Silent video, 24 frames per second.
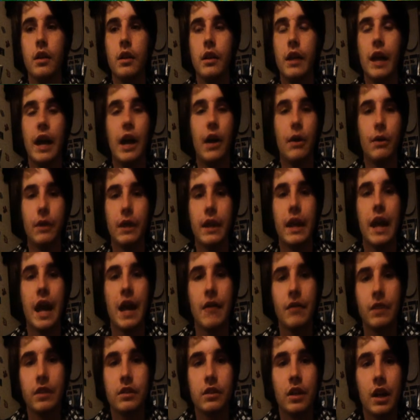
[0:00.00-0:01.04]
How they
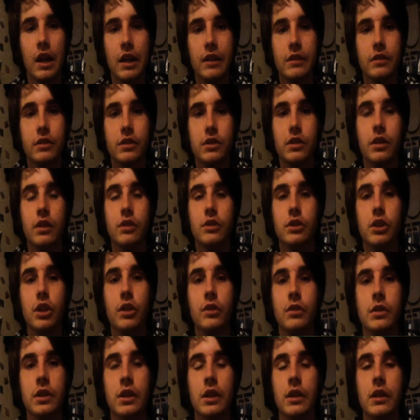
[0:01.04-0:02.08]
advertised the
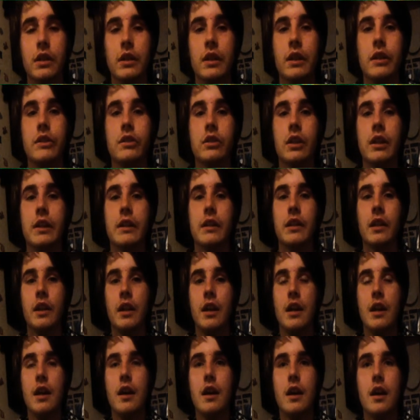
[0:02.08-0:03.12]
Joker. It's like,
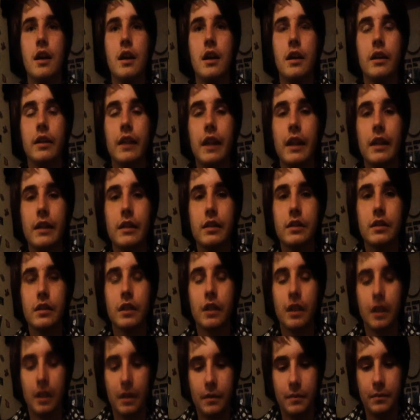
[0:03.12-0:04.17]
let's
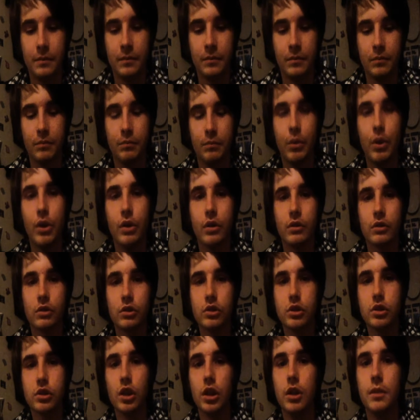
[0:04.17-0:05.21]
put
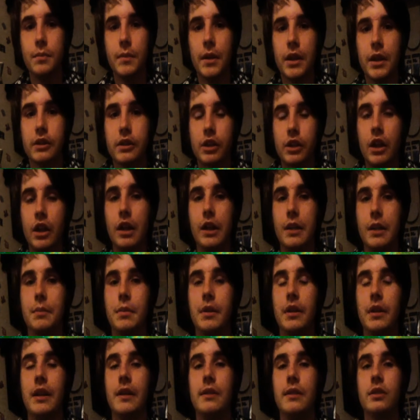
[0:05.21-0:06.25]
so much hype
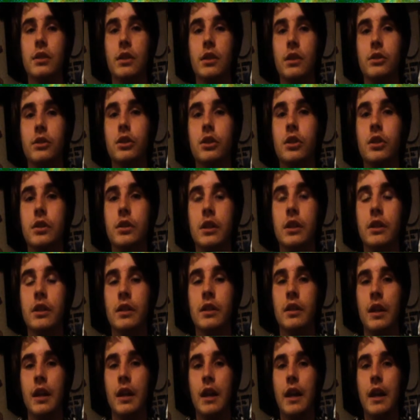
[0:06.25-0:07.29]
into the Joker,
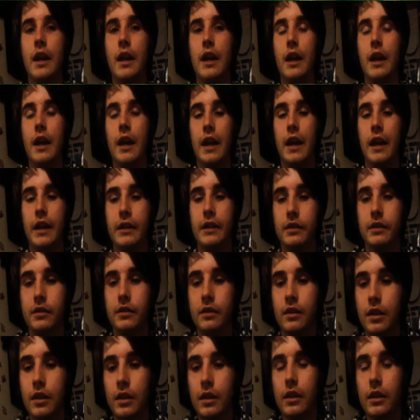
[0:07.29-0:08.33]
and
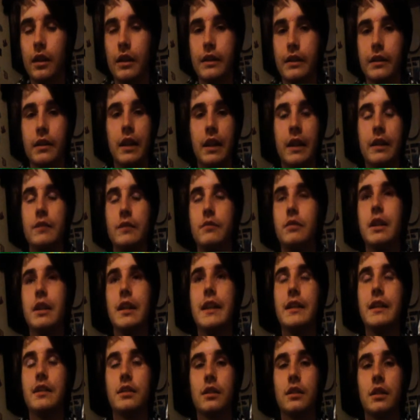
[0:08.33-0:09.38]
like they
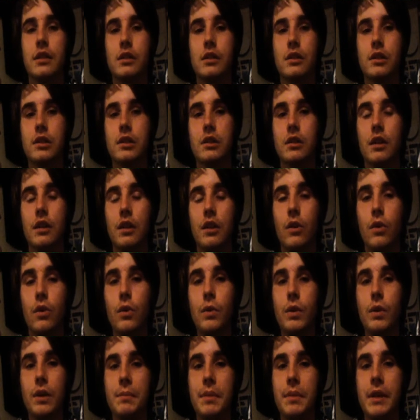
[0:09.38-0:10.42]
released all
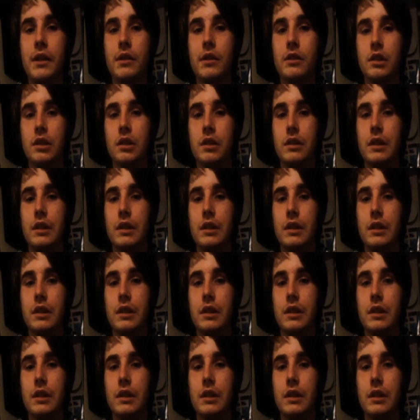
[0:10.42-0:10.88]
the pictures.